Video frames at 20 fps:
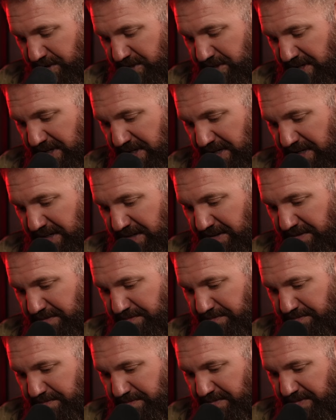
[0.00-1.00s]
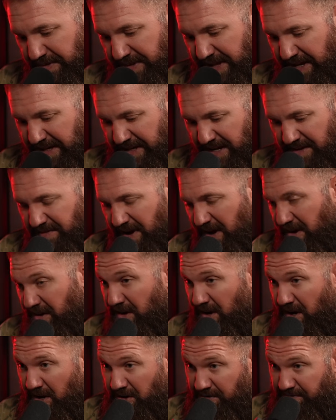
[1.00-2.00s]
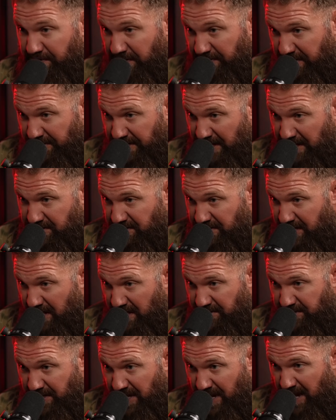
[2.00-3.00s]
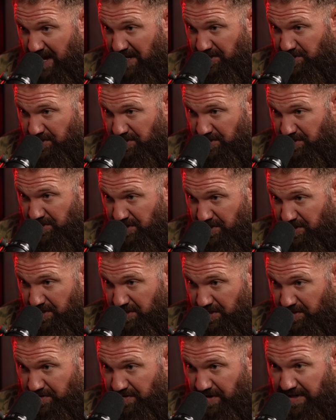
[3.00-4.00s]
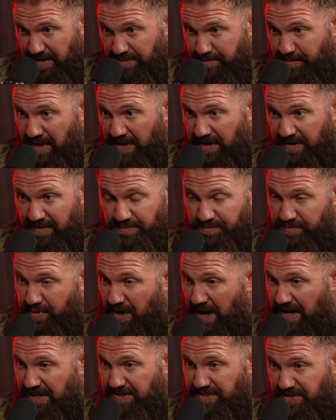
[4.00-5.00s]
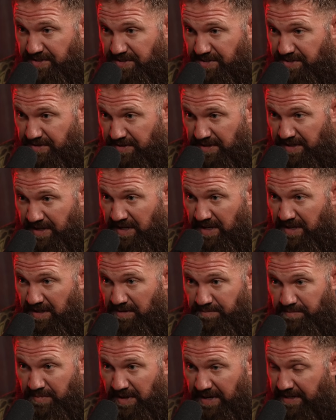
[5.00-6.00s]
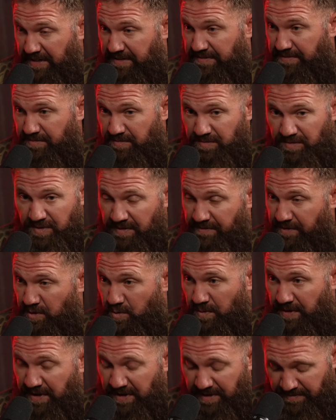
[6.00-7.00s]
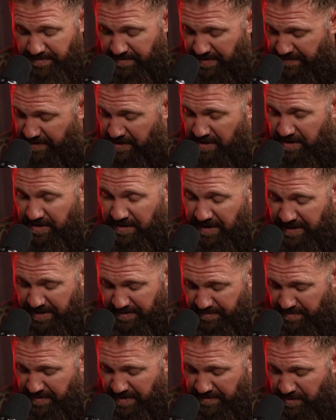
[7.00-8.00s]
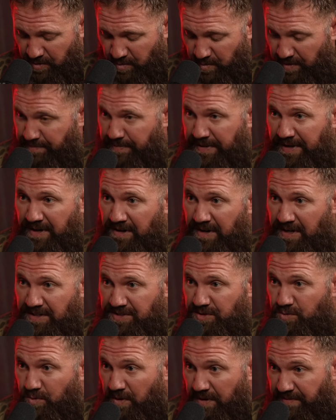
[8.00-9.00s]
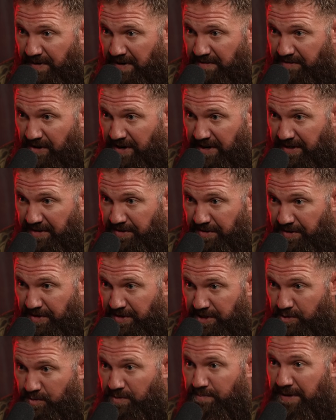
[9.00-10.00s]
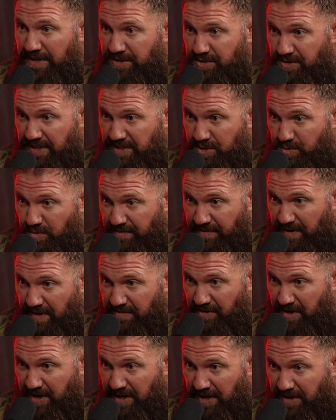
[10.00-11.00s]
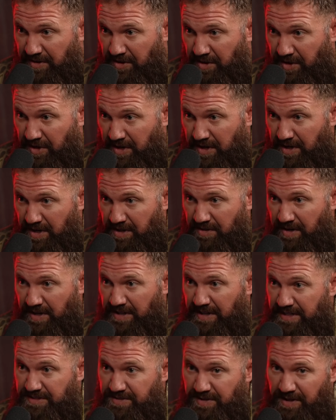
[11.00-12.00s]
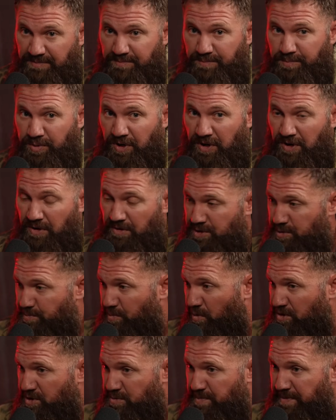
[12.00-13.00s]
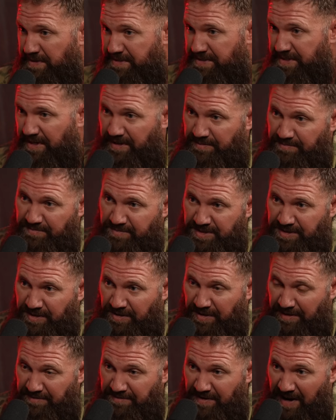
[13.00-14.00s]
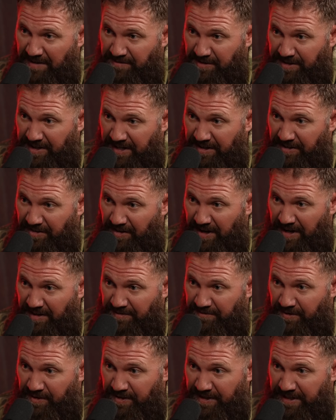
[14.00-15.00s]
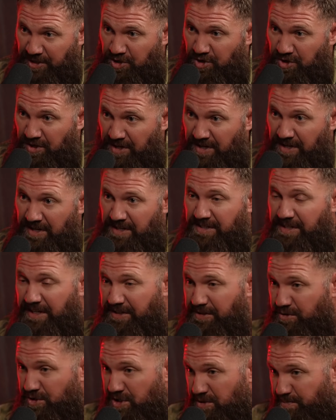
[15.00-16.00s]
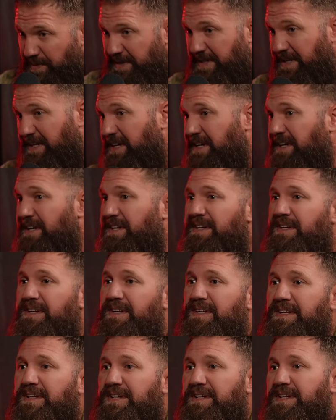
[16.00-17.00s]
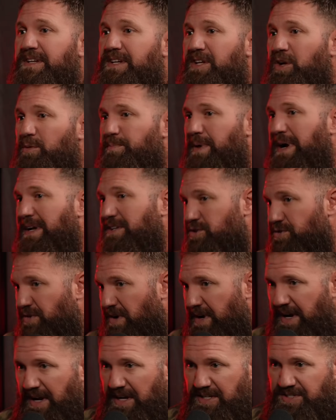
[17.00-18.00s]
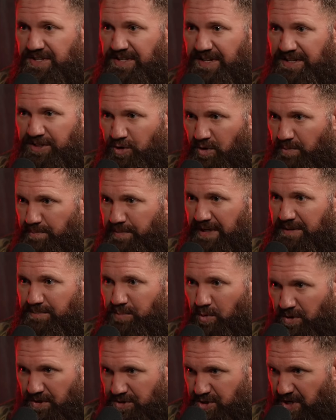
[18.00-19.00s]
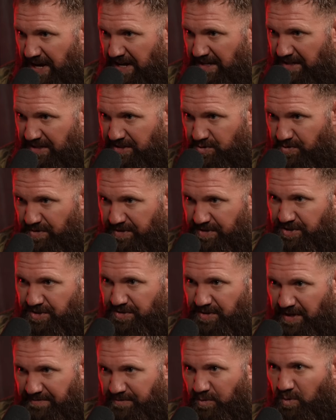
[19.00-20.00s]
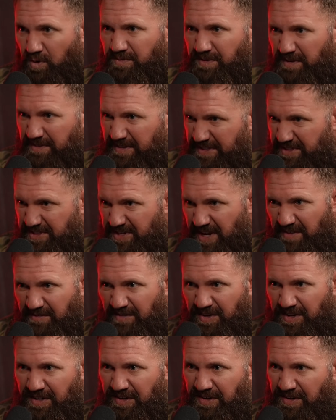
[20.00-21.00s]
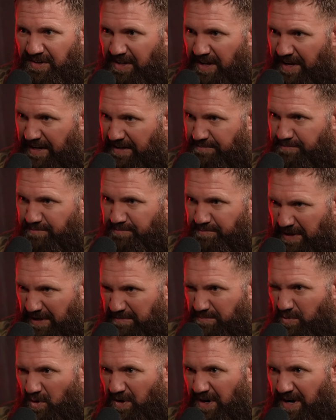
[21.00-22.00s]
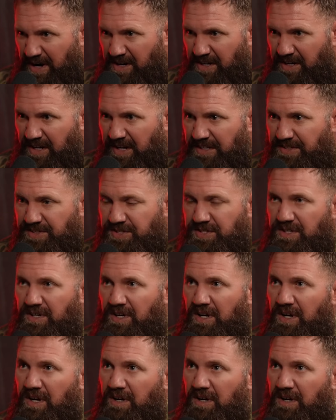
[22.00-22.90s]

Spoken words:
Stinking, they give out $150,000 cash, right, and prizes. Like if you win PRS, 25 grand. You win bench rest, 25 grand. Right, that's like pro sportsmen's, like still like 5 or 10 grand for each. They do speed, bench rest, and they do a big bore challenge where you shoot like 457, like big bore air guns.